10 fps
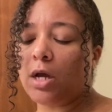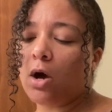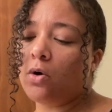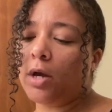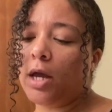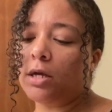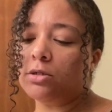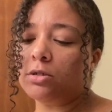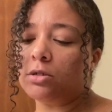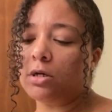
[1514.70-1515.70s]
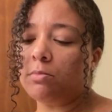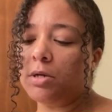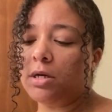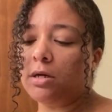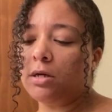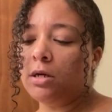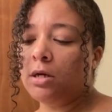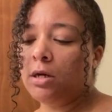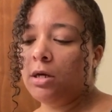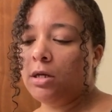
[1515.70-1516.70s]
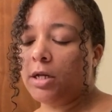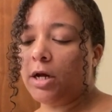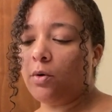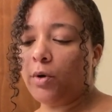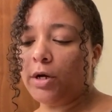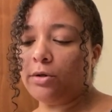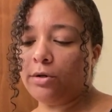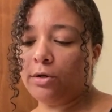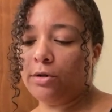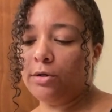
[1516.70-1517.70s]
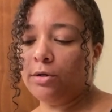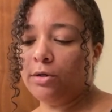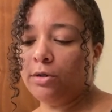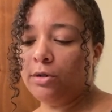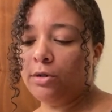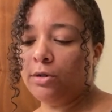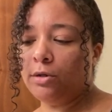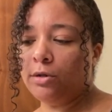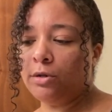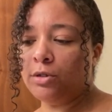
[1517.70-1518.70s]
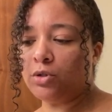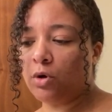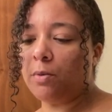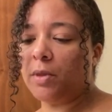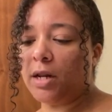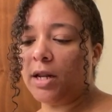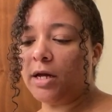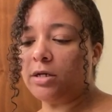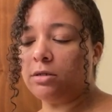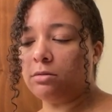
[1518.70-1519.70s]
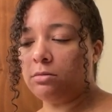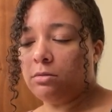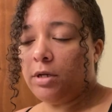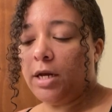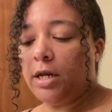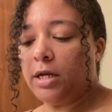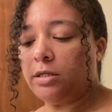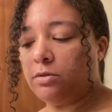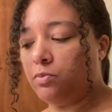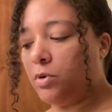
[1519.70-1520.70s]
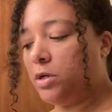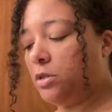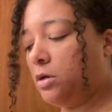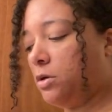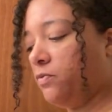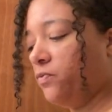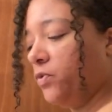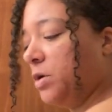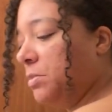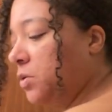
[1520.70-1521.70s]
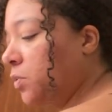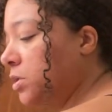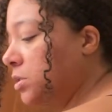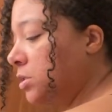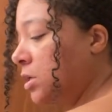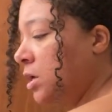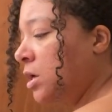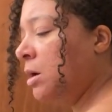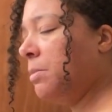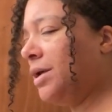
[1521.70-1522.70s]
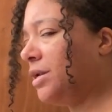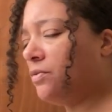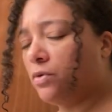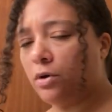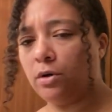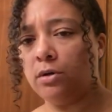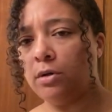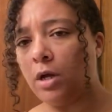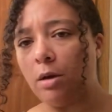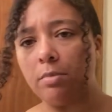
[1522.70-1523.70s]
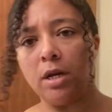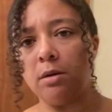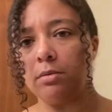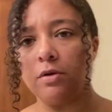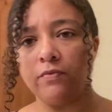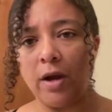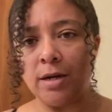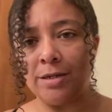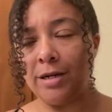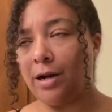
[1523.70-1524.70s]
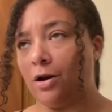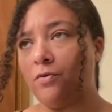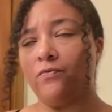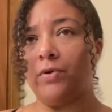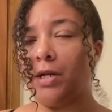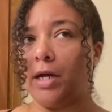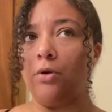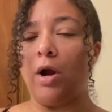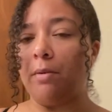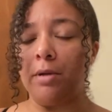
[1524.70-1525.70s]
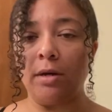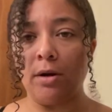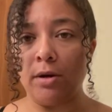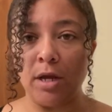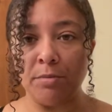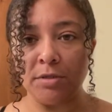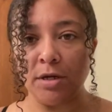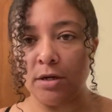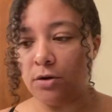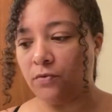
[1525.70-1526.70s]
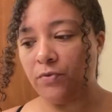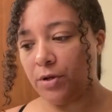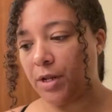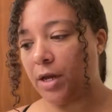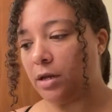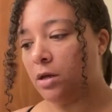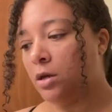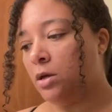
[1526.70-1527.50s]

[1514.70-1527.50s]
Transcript: like, oh, okay, it's just gonna be like a regular scrub that I like getting. It's one of the Freeman ones, but I never have been able to find it. I don't feel like grabbing it on Amazon. I don't feel like